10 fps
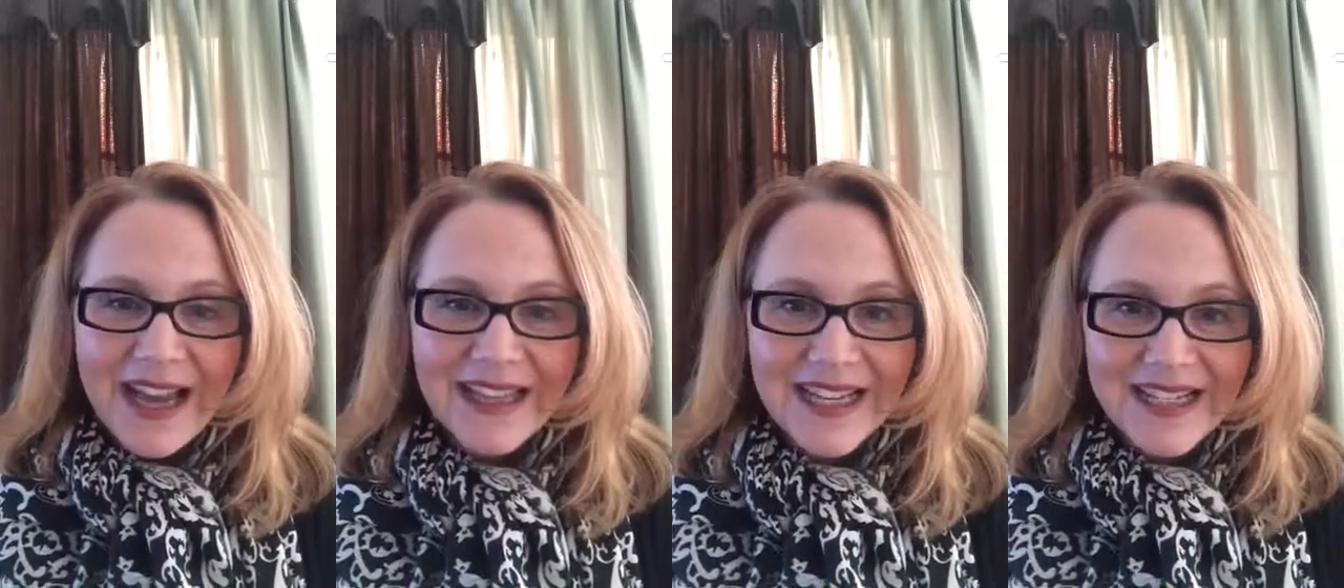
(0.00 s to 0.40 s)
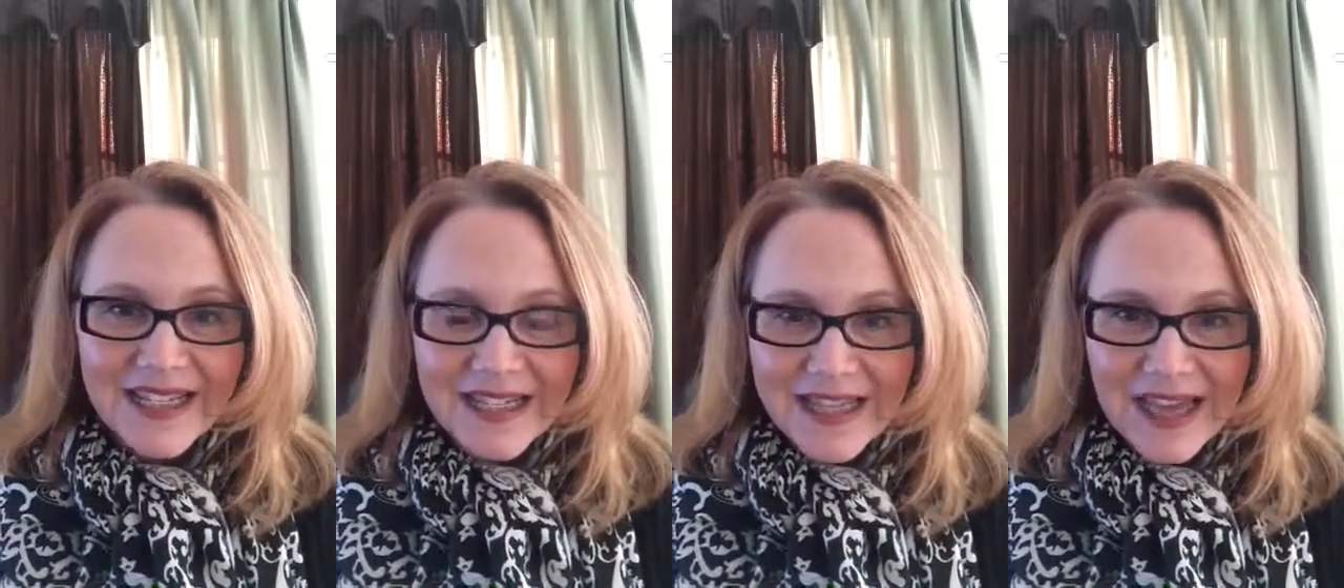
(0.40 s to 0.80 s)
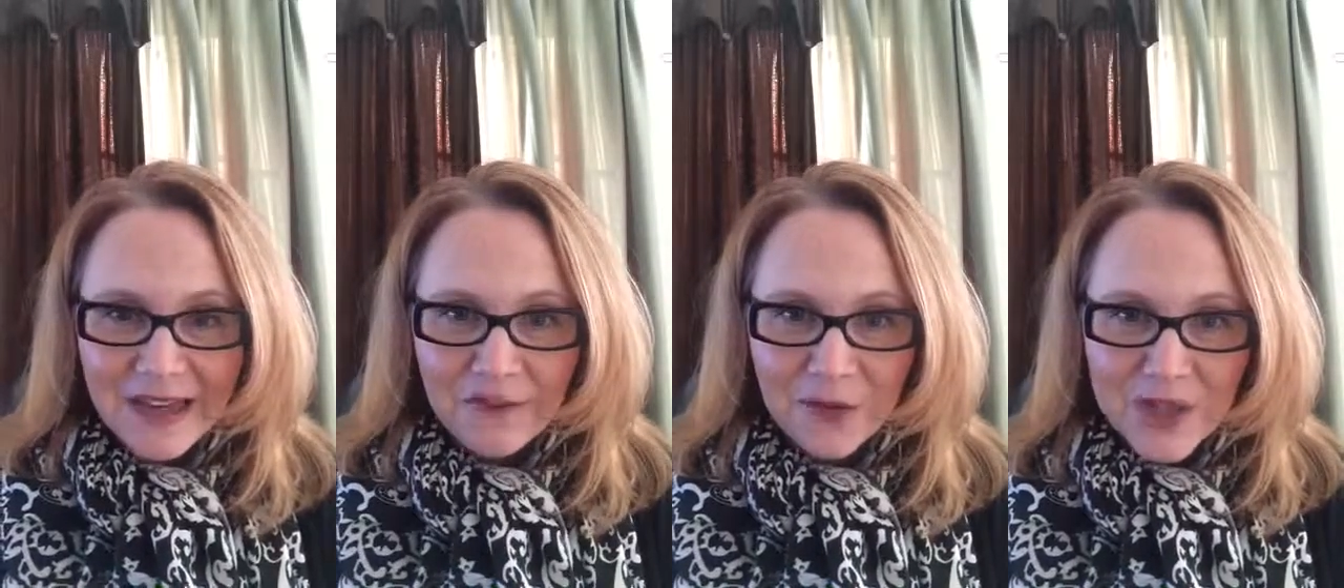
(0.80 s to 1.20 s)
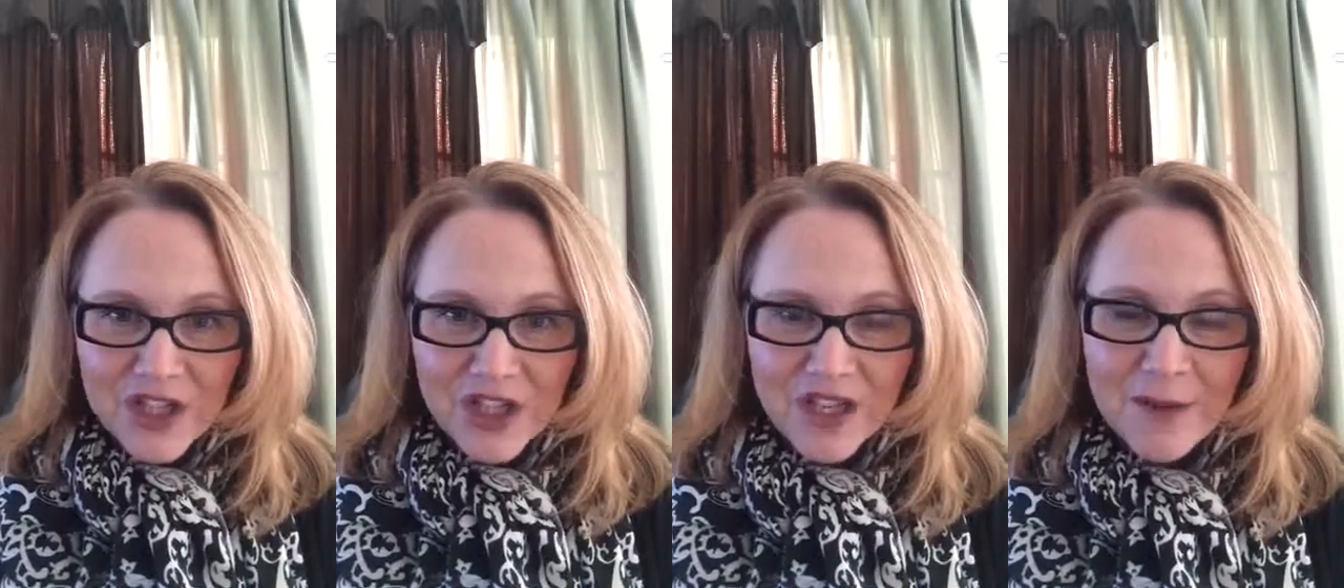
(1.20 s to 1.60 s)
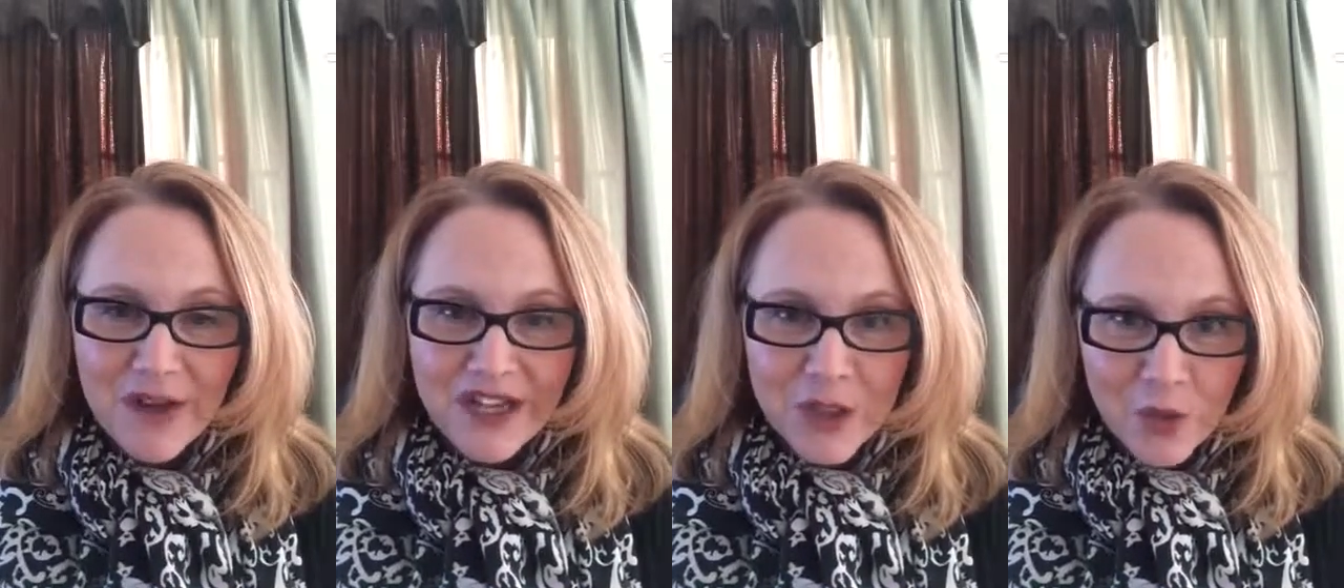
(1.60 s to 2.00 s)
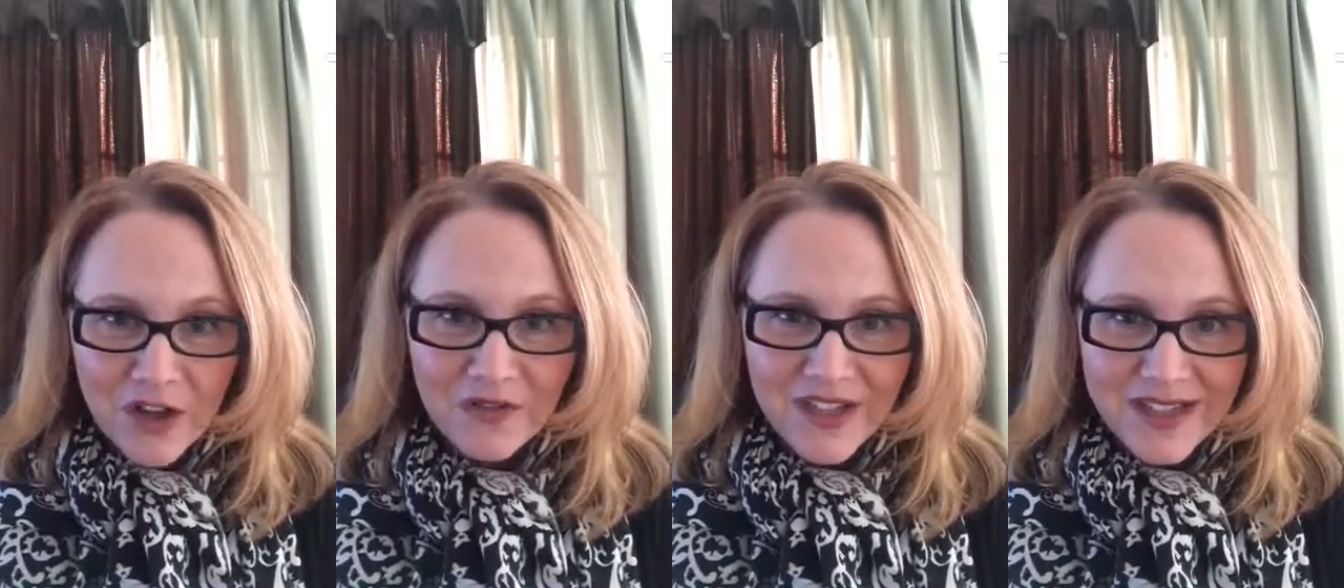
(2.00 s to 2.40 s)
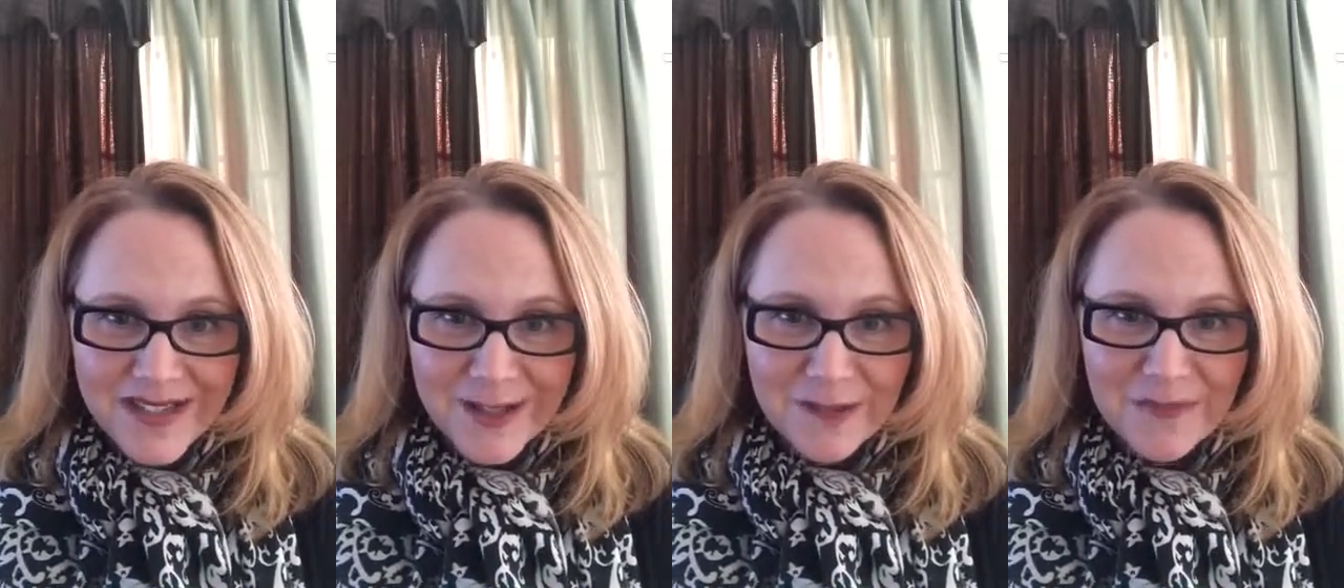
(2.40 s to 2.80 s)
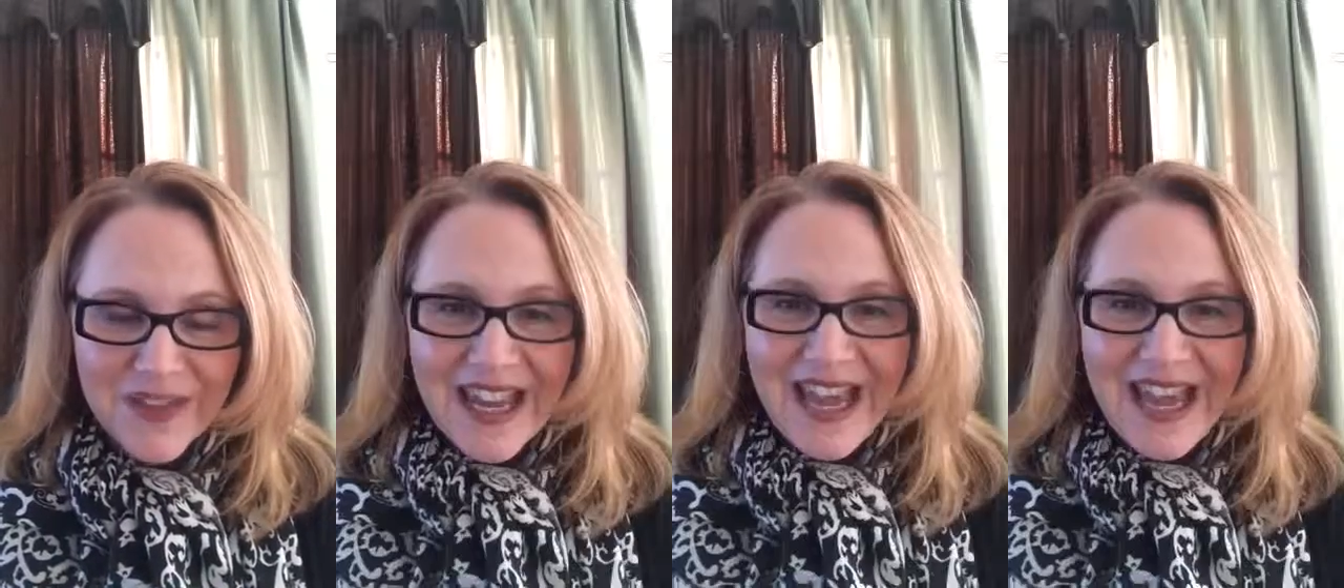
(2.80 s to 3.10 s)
I'd like to see that information by 12 Eastern.